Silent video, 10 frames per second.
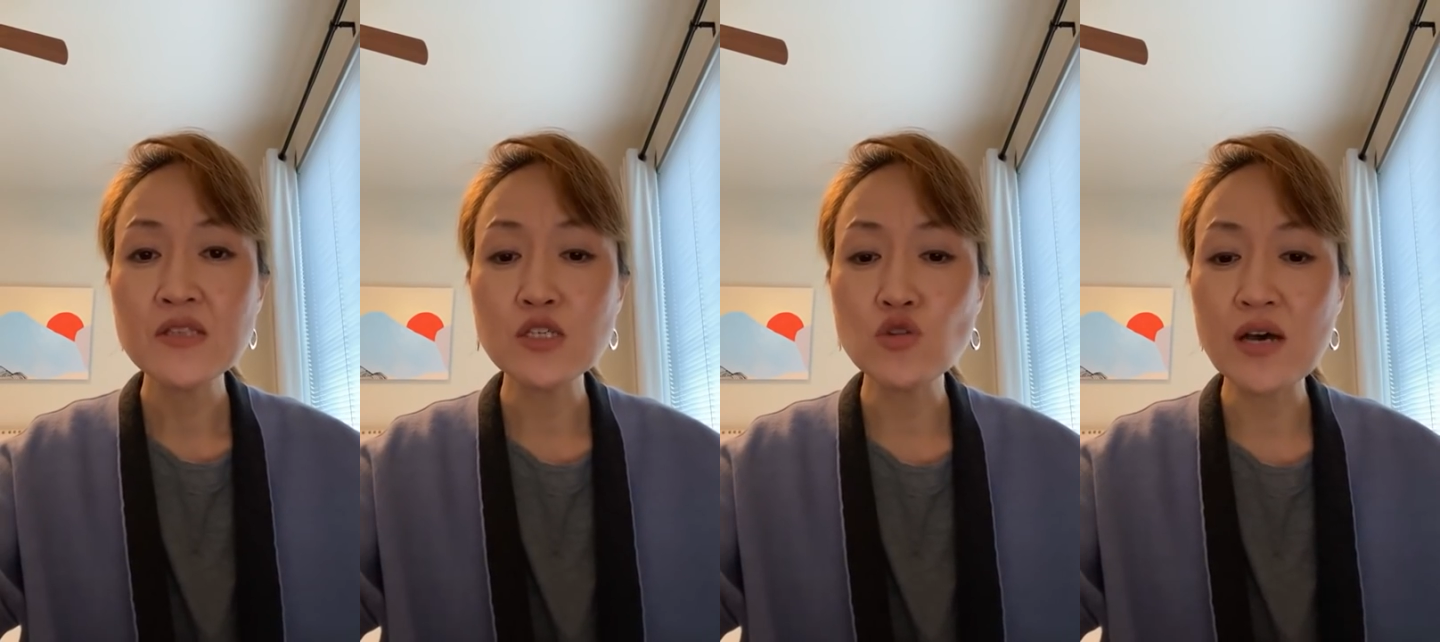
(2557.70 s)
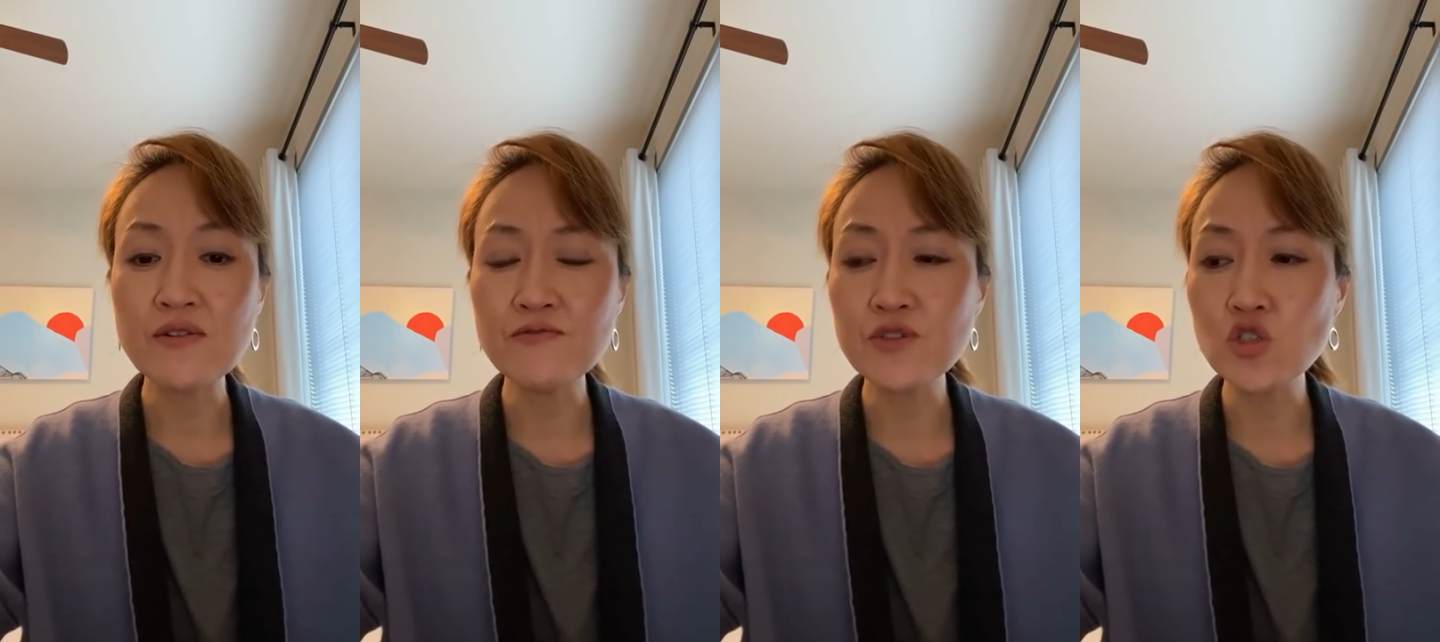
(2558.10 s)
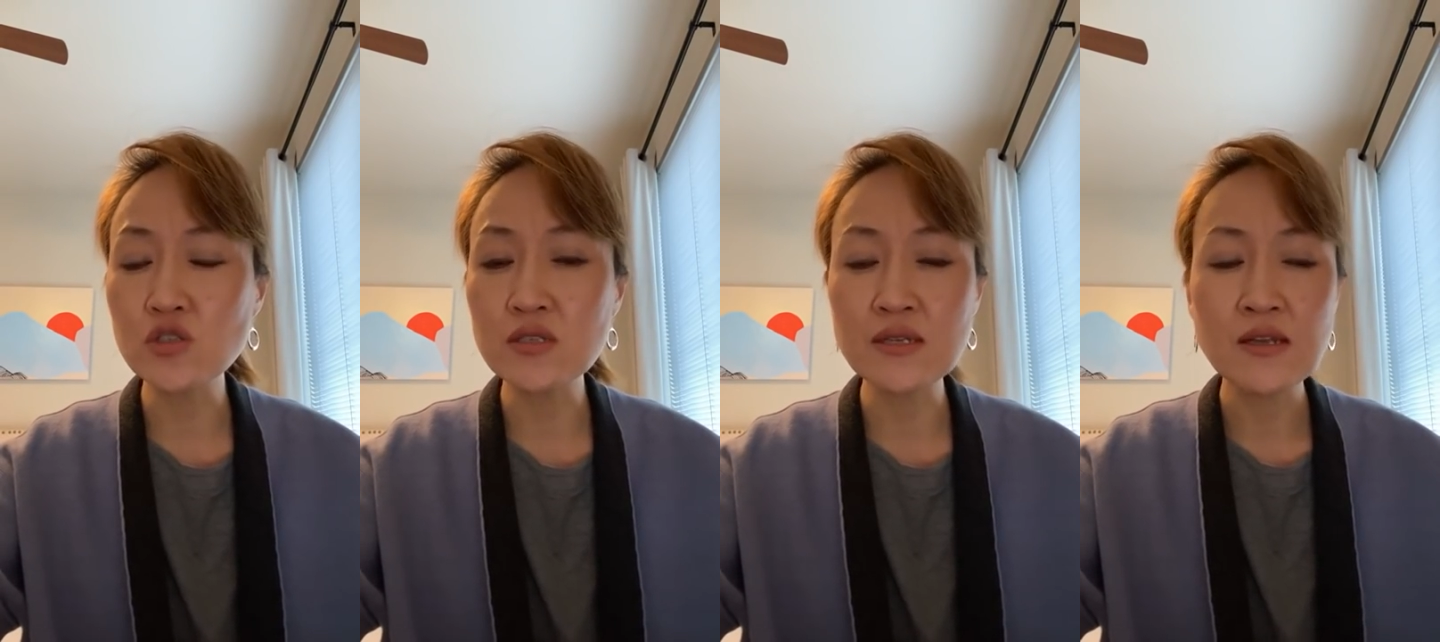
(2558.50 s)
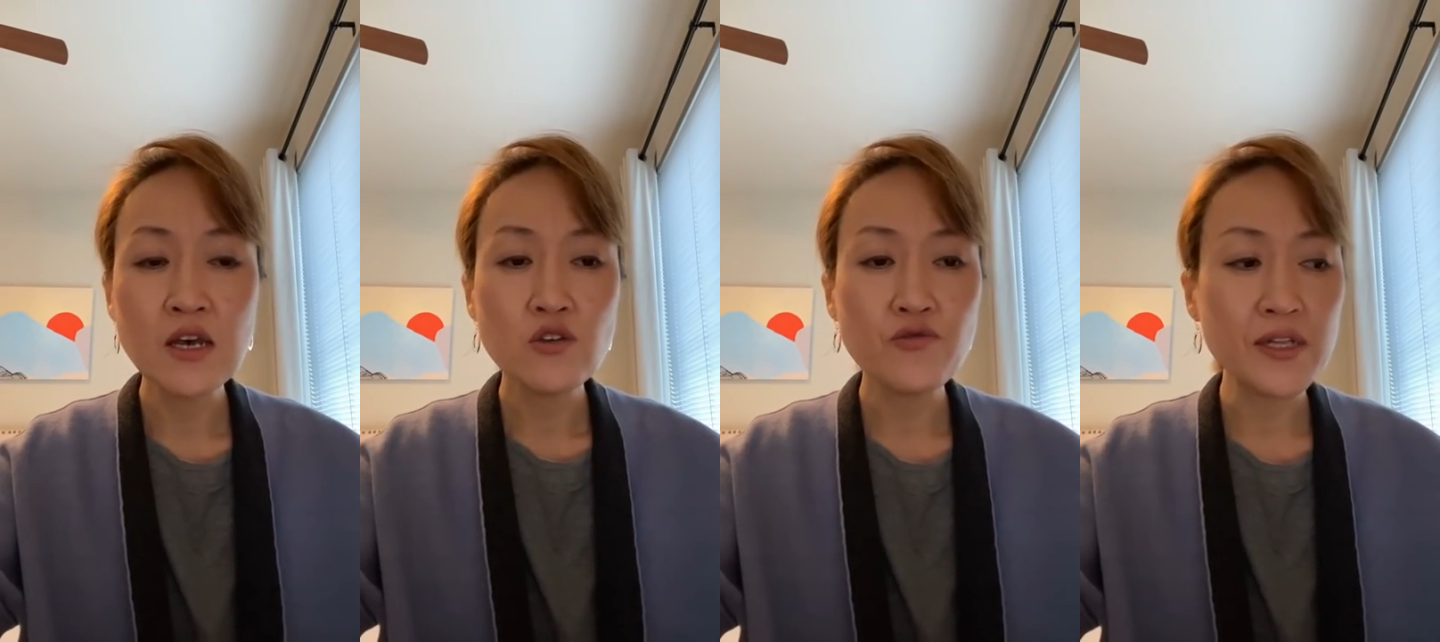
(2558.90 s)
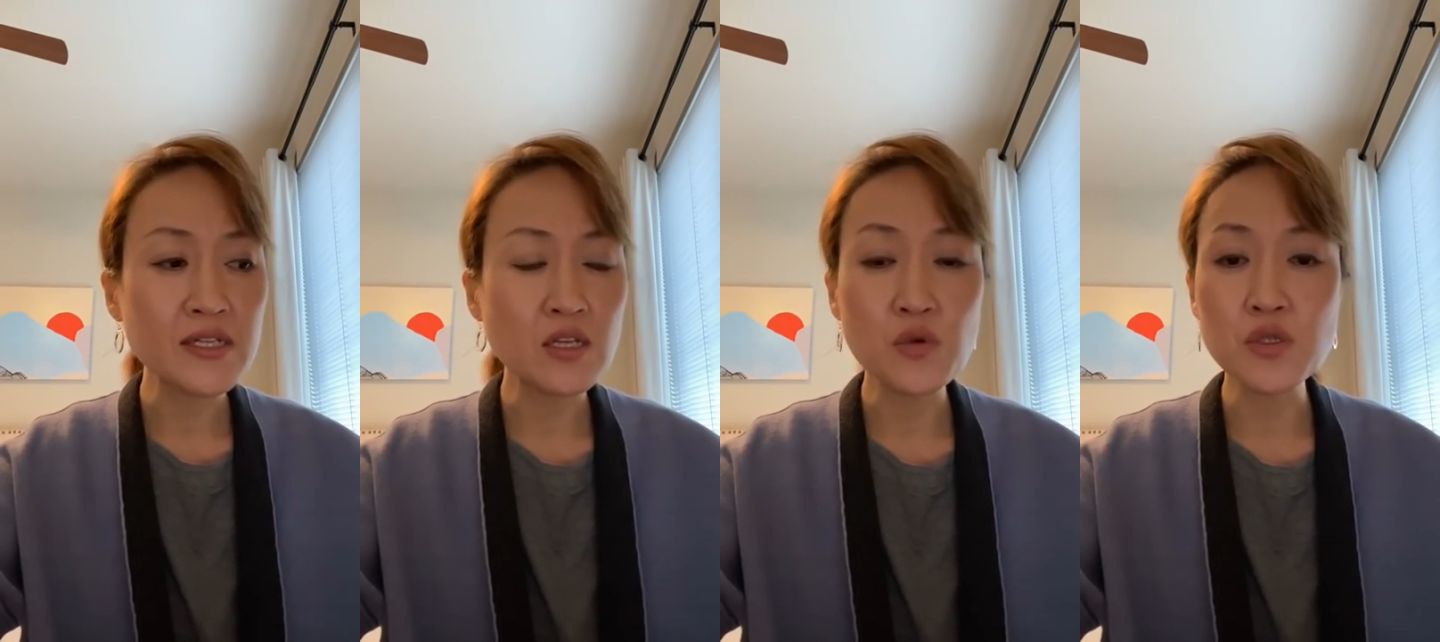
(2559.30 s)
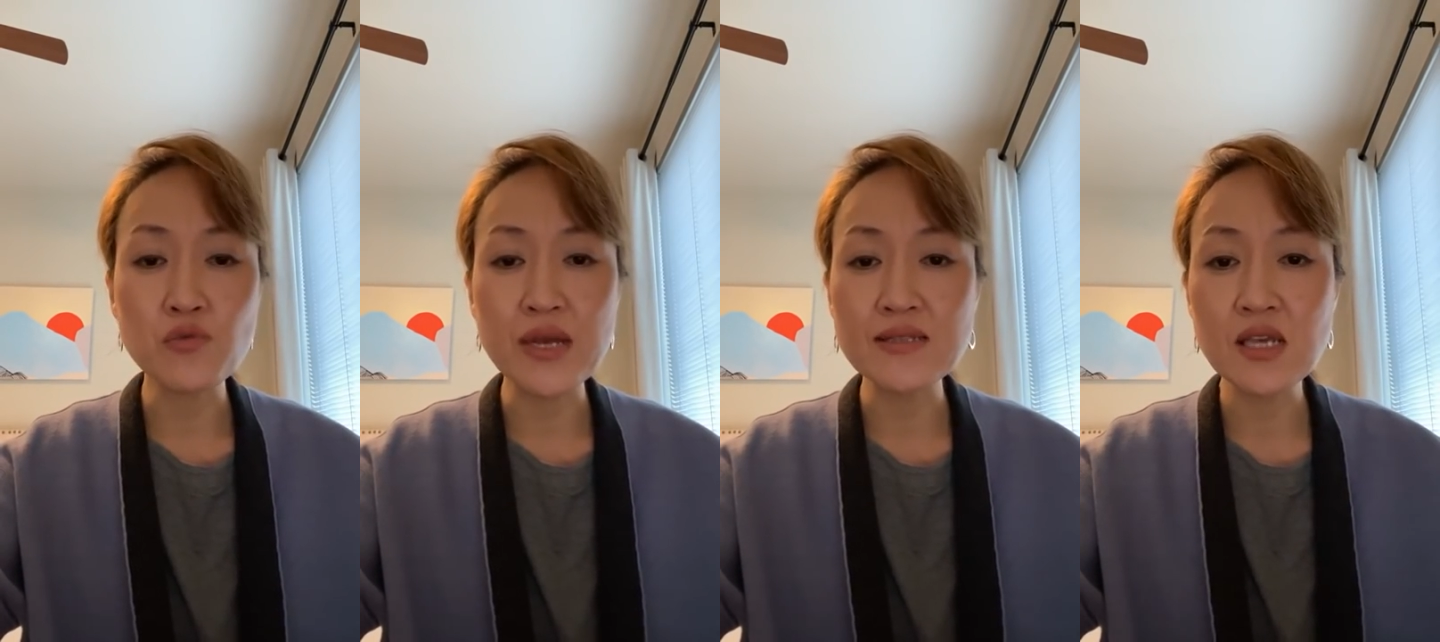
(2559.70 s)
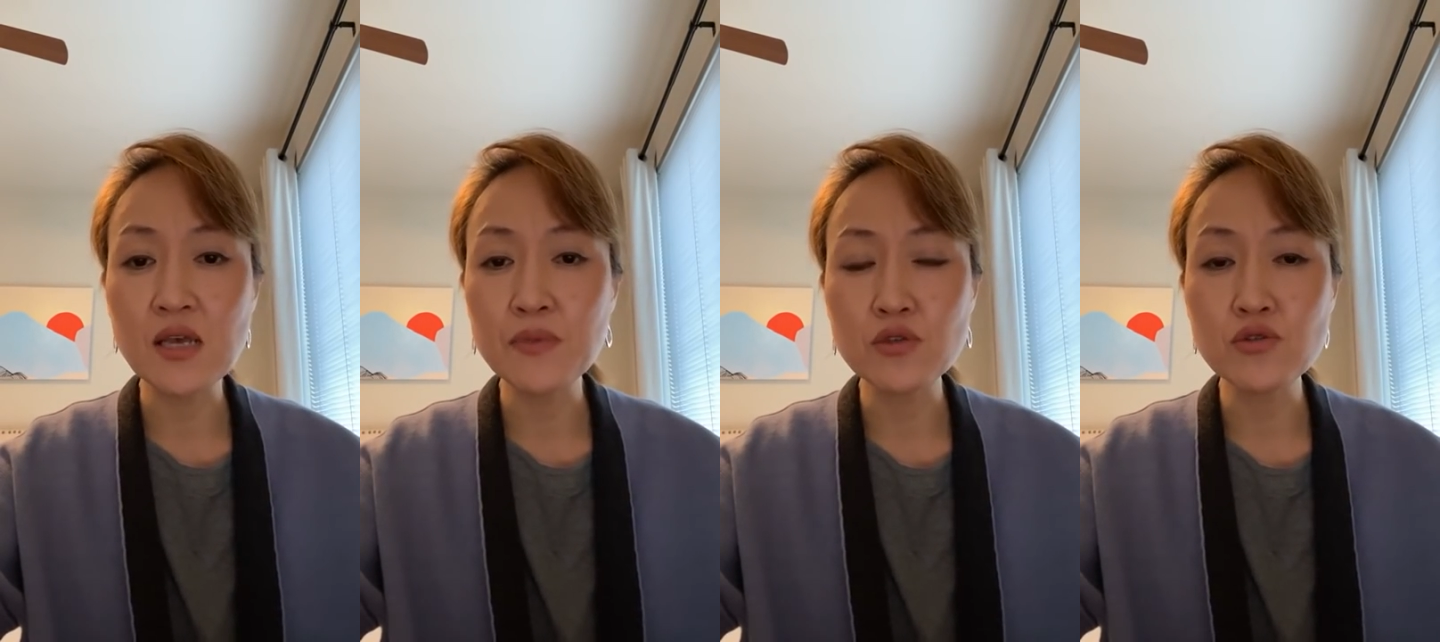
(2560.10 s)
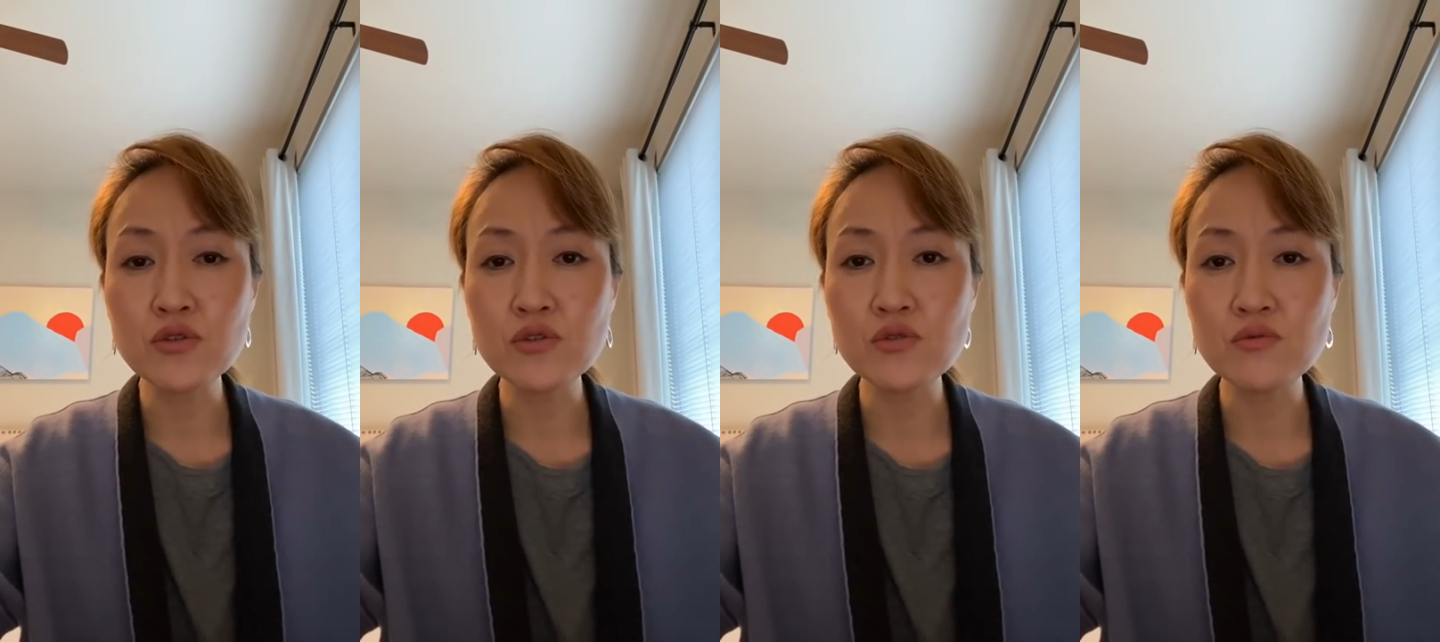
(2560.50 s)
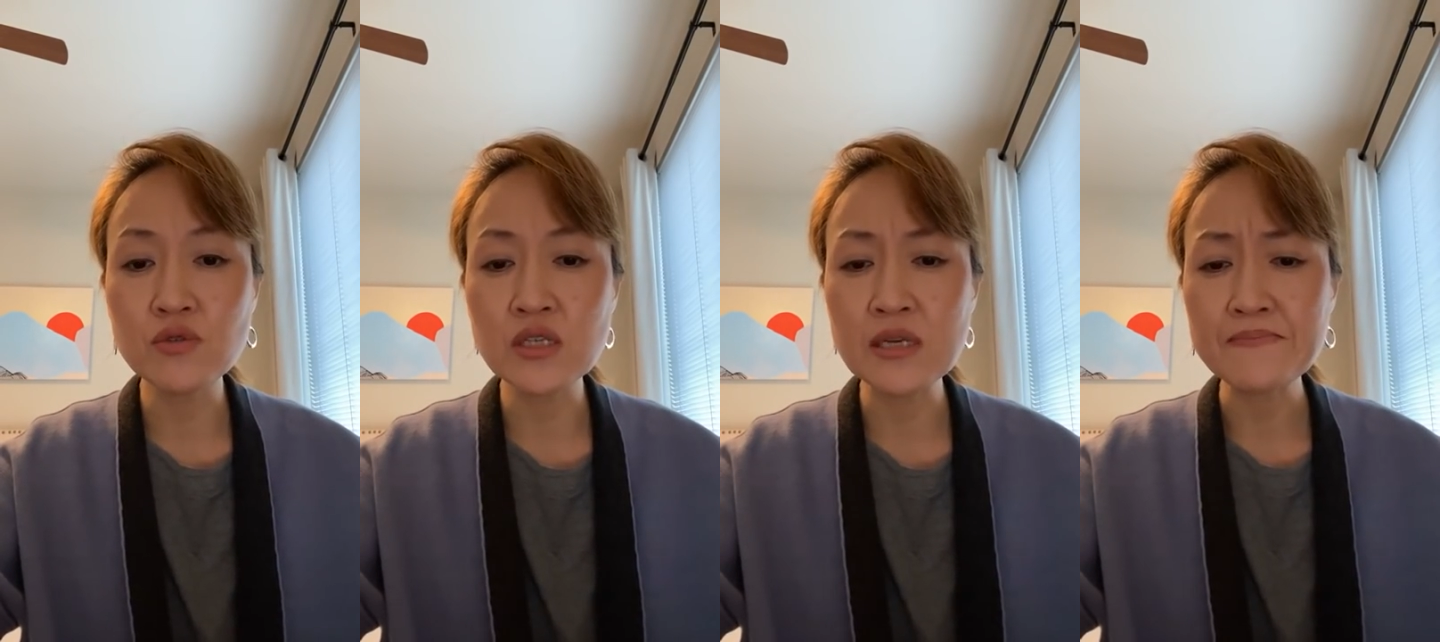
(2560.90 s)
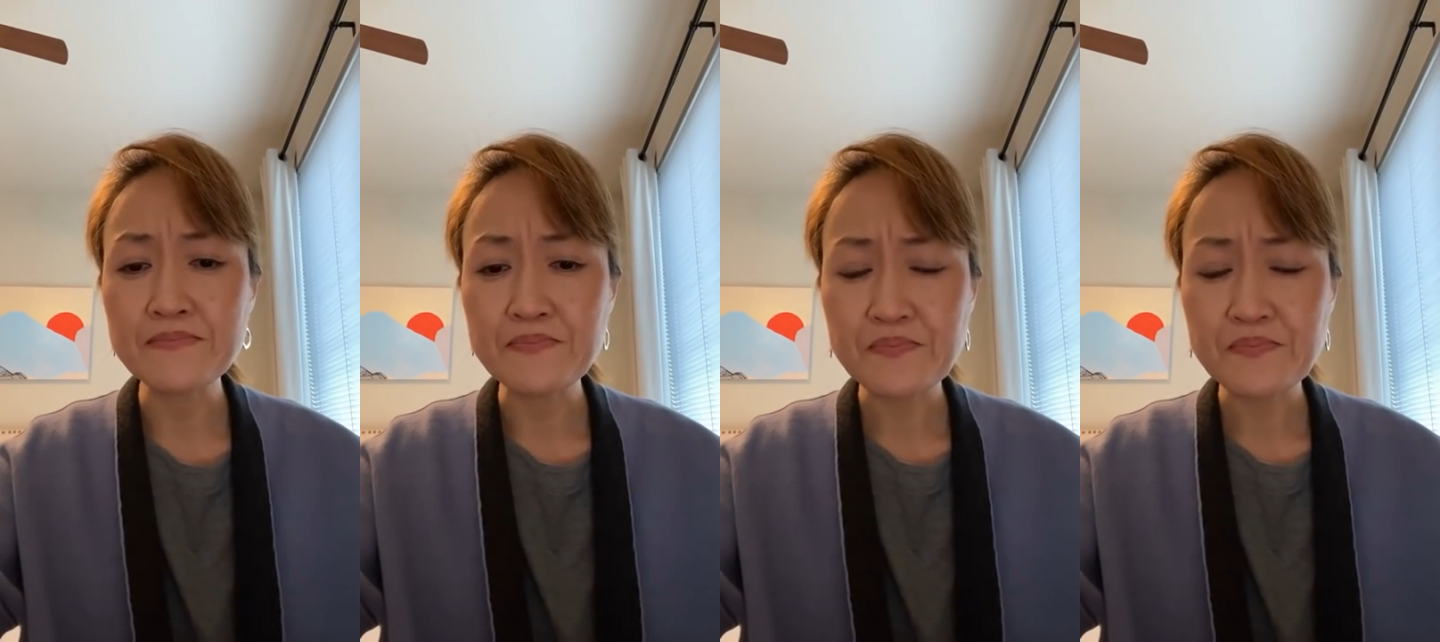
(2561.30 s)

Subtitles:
that you had envisioned, and you felt like there was a red tape and you couldn't really